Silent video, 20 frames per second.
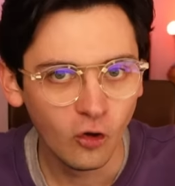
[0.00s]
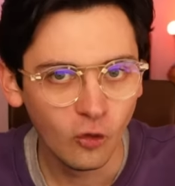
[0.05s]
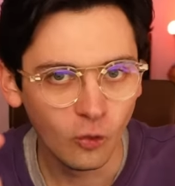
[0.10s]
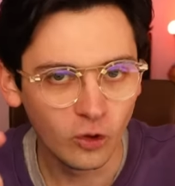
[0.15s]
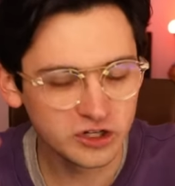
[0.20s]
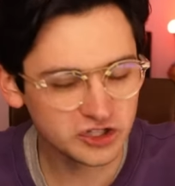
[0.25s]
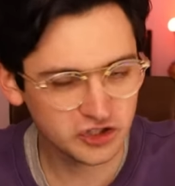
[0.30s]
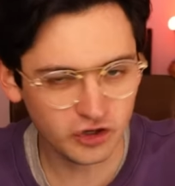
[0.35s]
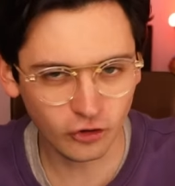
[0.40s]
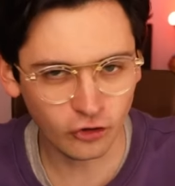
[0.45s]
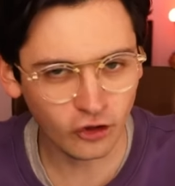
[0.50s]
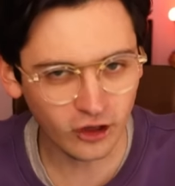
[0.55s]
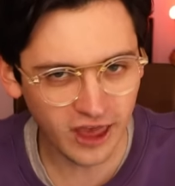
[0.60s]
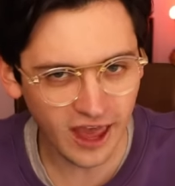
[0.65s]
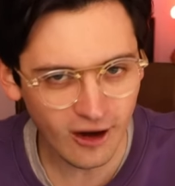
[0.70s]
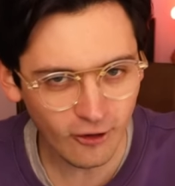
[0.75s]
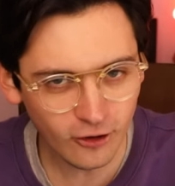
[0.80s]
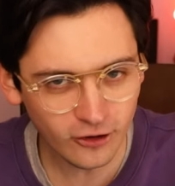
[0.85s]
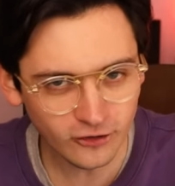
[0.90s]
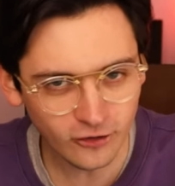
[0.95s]
was just a
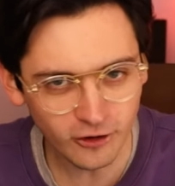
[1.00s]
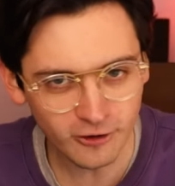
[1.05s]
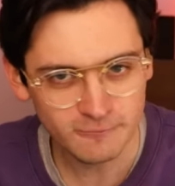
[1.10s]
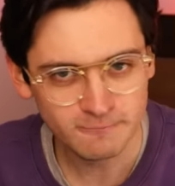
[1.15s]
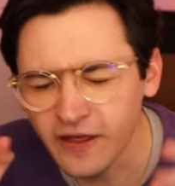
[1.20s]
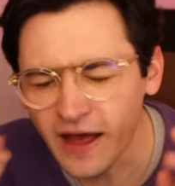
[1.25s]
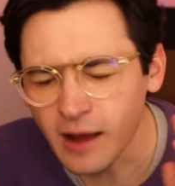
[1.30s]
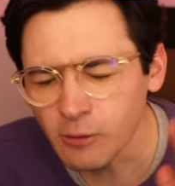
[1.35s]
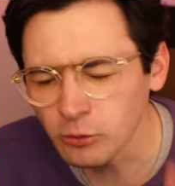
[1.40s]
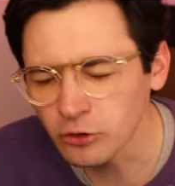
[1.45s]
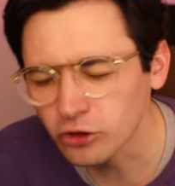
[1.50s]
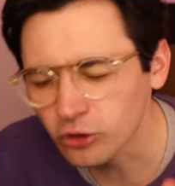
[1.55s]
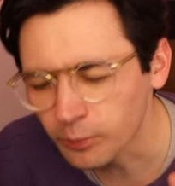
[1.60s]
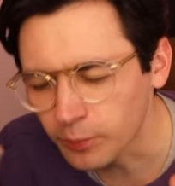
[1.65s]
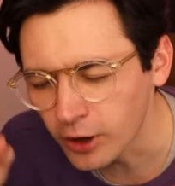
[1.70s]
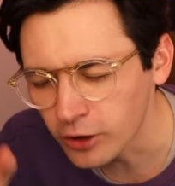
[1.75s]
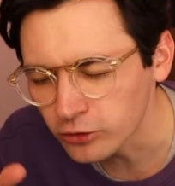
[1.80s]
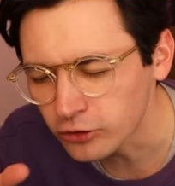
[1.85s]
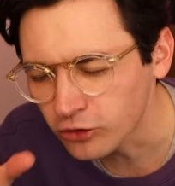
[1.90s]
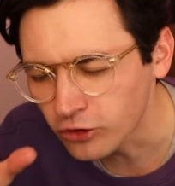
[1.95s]
character? And that was
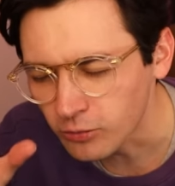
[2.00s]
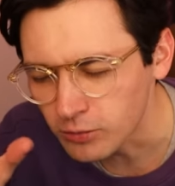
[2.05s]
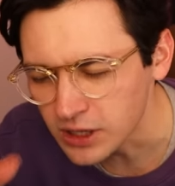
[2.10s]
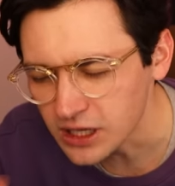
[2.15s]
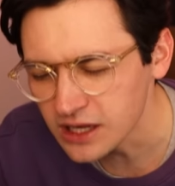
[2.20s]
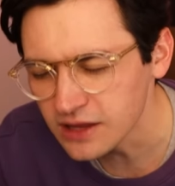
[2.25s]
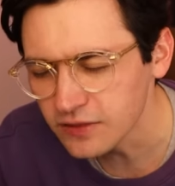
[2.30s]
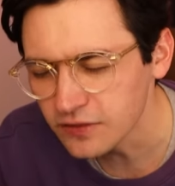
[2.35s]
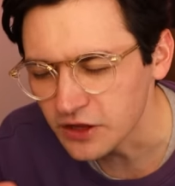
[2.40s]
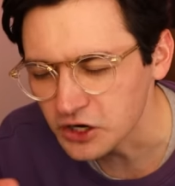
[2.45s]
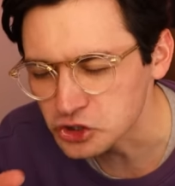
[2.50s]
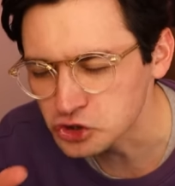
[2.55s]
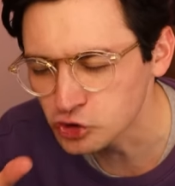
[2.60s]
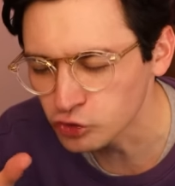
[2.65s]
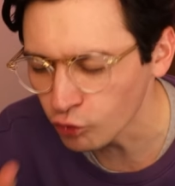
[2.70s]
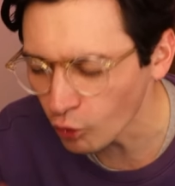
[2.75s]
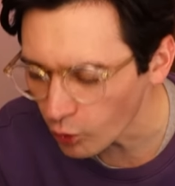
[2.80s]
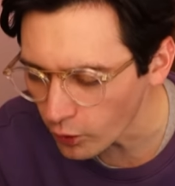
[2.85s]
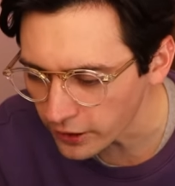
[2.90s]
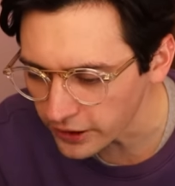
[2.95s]
supposed to mean that
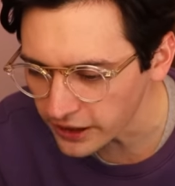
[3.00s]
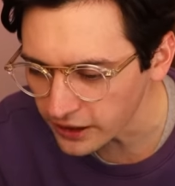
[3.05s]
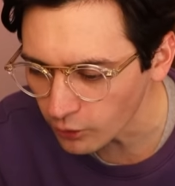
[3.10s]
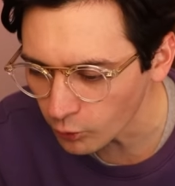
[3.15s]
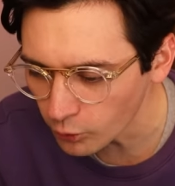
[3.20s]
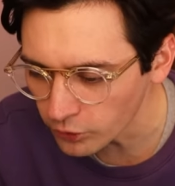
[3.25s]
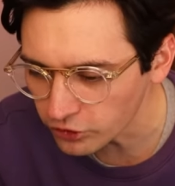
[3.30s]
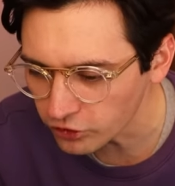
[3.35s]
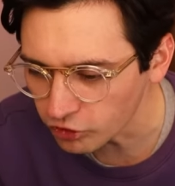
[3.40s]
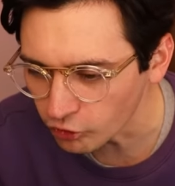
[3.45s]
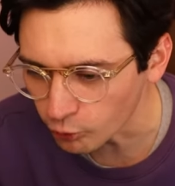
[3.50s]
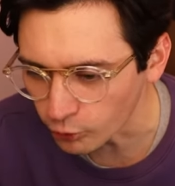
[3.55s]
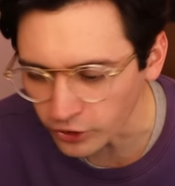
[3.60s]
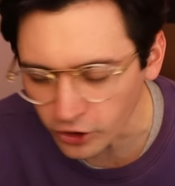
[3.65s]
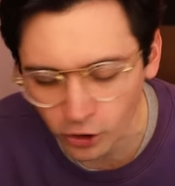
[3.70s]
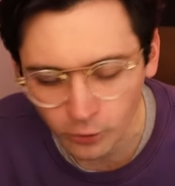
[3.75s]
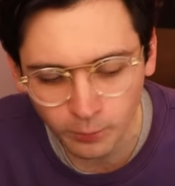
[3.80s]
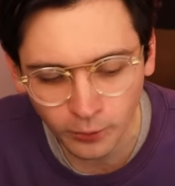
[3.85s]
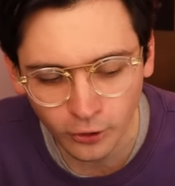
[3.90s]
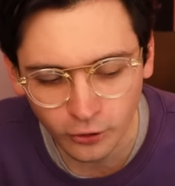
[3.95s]
Troy was the
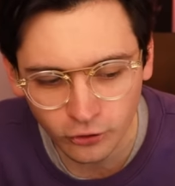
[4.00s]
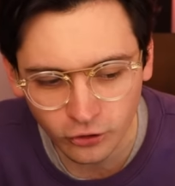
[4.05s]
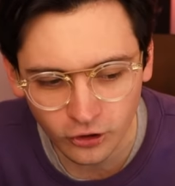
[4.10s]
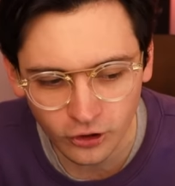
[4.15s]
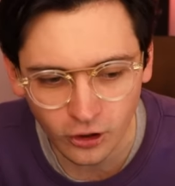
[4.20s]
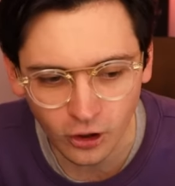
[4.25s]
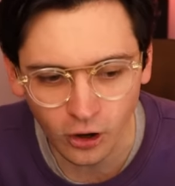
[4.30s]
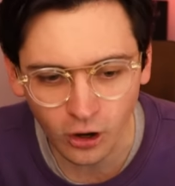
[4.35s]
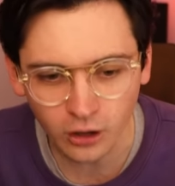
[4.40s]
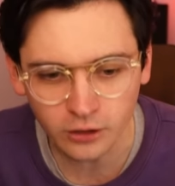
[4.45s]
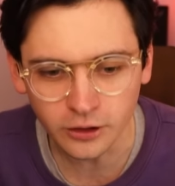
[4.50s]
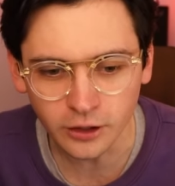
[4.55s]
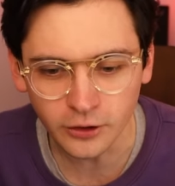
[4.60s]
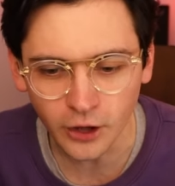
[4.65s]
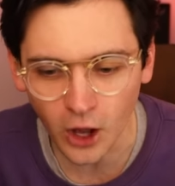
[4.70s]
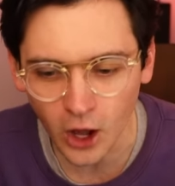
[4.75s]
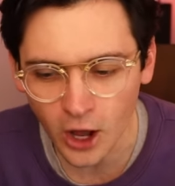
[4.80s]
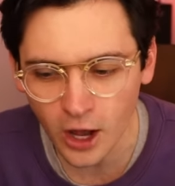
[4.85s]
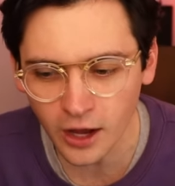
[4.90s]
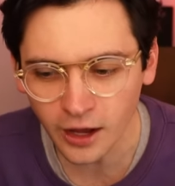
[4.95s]
real person all
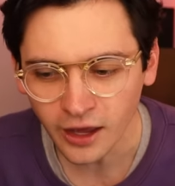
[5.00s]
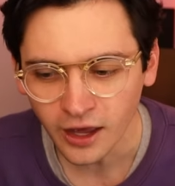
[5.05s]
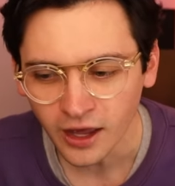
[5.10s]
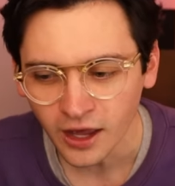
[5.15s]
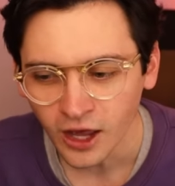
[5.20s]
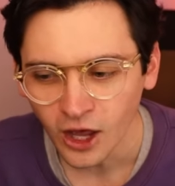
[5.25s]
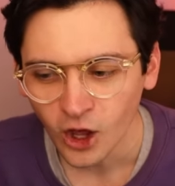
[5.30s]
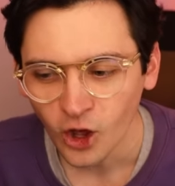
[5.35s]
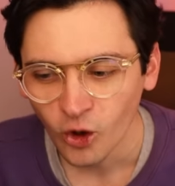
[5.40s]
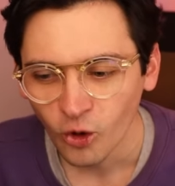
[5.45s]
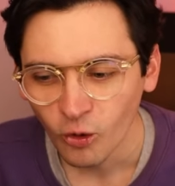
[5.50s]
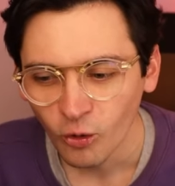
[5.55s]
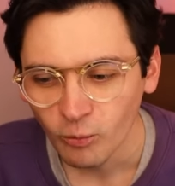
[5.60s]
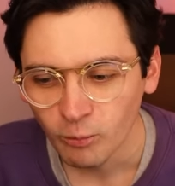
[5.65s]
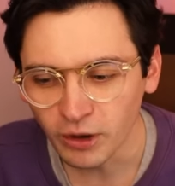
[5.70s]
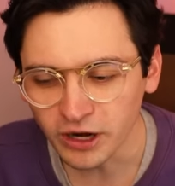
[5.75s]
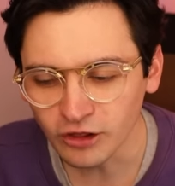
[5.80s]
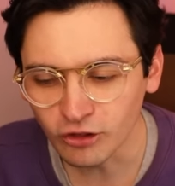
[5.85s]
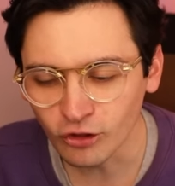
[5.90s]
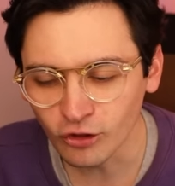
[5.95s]
along?
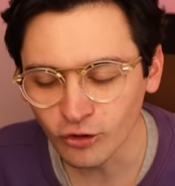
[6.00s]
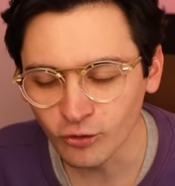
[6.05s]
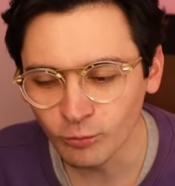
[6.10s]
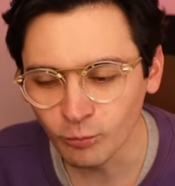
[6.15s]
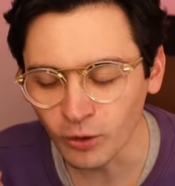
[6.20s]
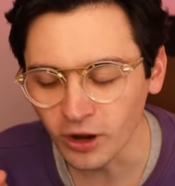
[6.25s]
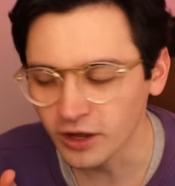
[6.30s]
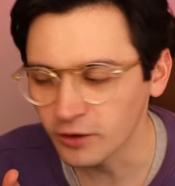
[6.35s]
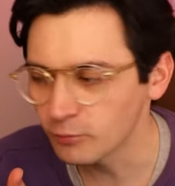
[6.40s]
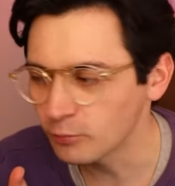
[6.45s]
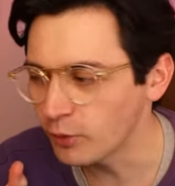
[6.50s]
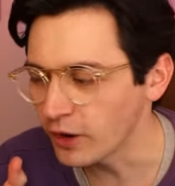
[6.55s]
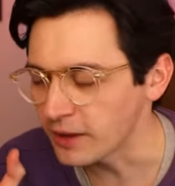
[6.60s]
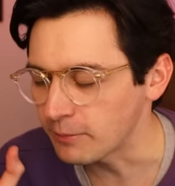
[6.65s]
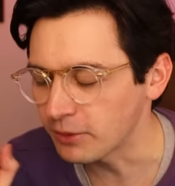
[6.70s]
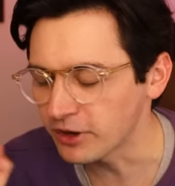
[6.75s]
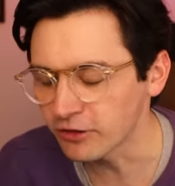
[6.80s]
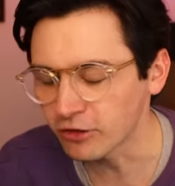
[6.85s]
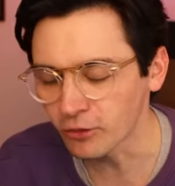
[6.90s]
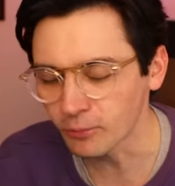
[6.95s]
But he's, but,
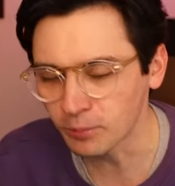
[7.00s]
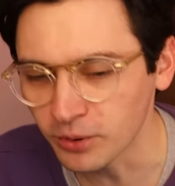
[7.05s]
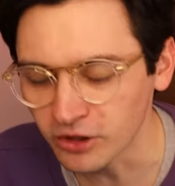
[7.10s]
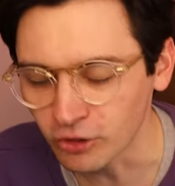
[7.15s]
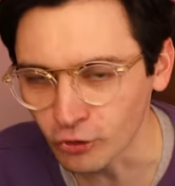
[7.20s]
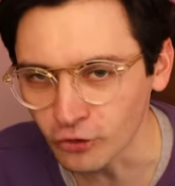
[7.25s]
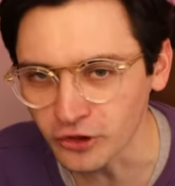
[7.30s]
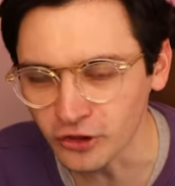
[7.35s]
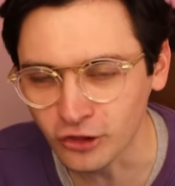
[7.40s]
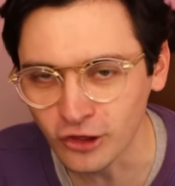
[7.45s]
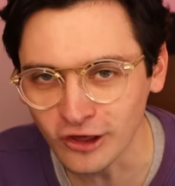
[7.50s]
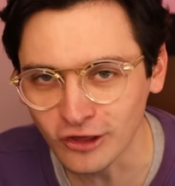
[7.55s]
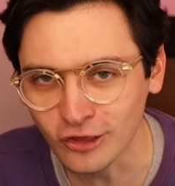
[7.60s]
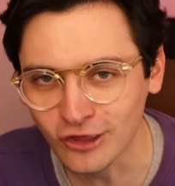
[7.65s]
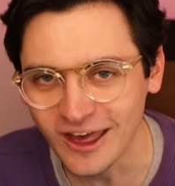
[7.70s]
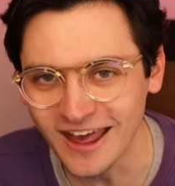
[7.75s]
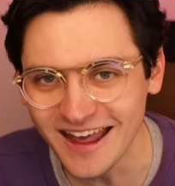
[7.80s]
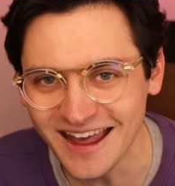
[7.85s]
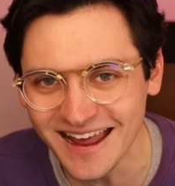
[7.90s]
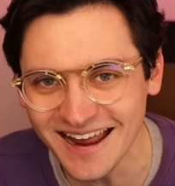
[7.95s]
but he's, but he's only
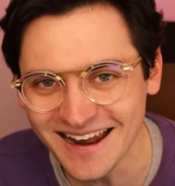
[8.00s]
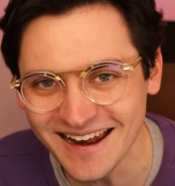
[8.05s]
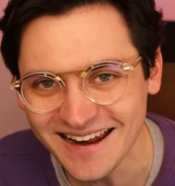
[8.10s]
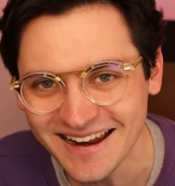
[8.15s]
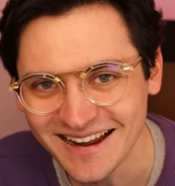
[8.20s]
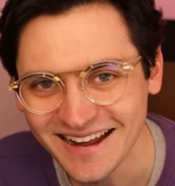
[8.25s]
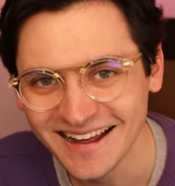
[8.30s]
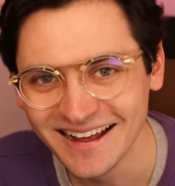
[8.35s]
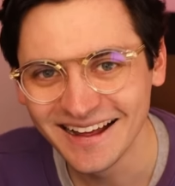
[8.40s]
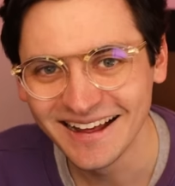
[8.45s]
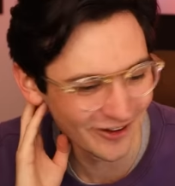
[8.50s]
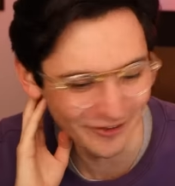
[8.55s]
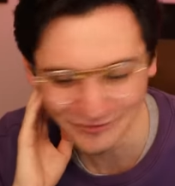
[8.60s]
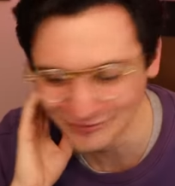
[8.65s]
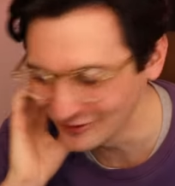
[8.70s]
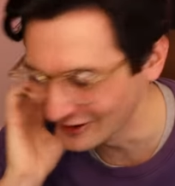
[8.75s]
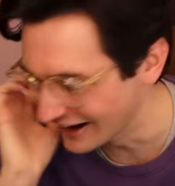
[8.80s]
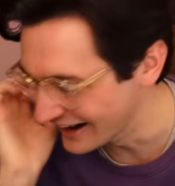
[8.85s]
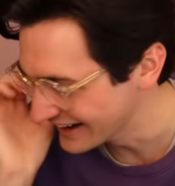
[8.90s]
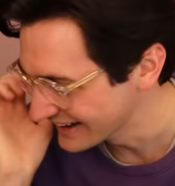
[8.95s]
sixteen? What the
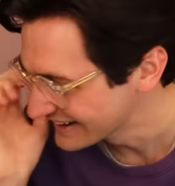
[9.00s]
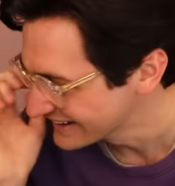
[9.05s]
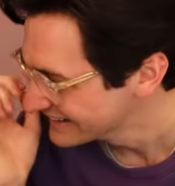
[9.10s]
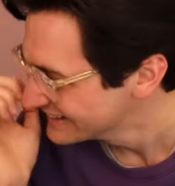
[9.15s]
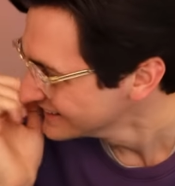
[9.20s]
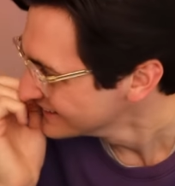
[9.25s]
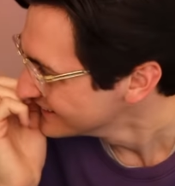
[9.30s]
fuck? Okay,